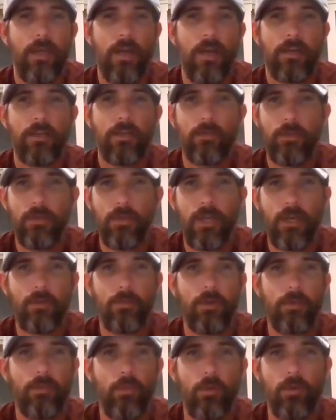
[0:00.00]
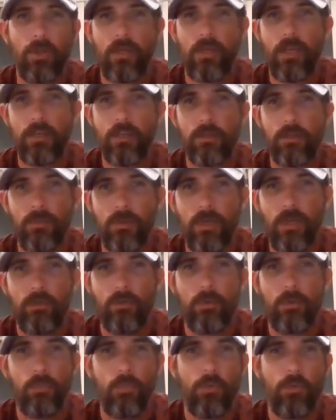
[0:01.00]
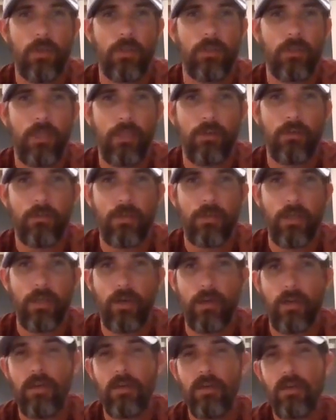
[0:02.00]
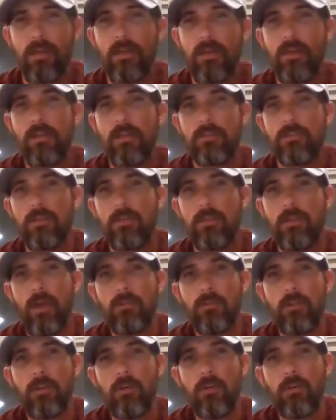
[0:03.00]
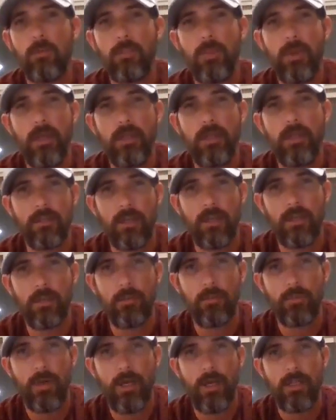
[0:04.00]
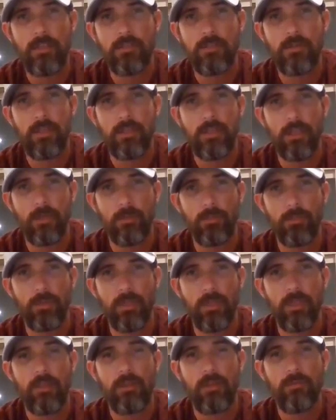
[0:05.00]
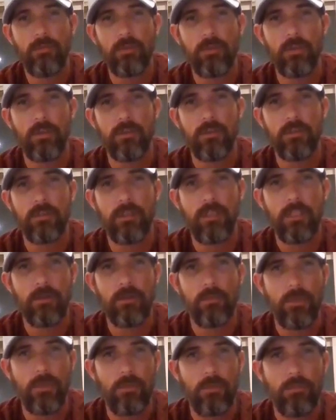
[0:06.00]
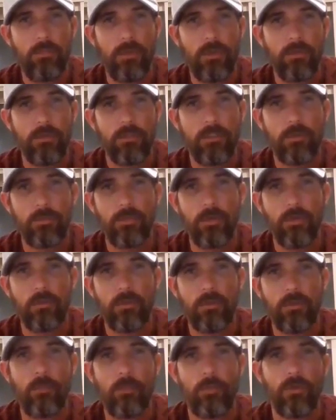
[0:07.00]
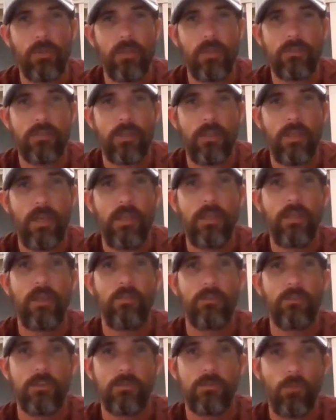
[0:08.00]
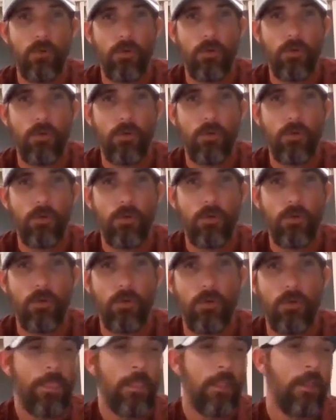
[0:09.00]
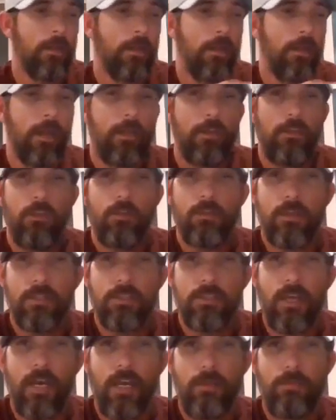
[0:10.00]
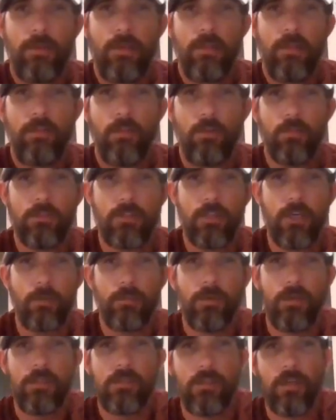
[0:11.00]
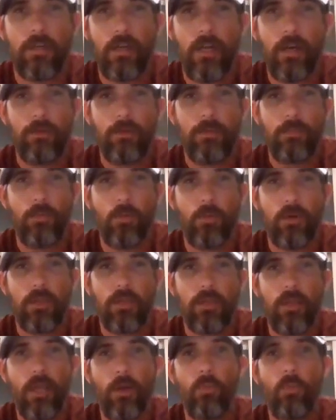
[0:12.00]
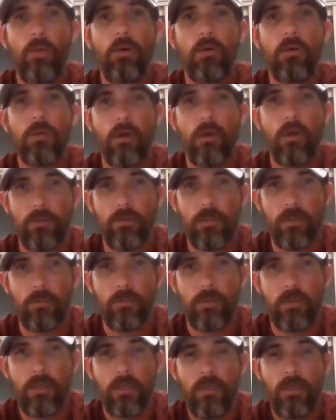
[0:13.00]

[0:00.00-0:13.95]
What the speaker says: How come you're not reporting? How come you're not reporting? They don't care. So you have to go and pay the Dun and Bradstreet company for their DMB builder program, where they say, hey, give us more money. And you can type in those companies that are not reporting, and we'll call them.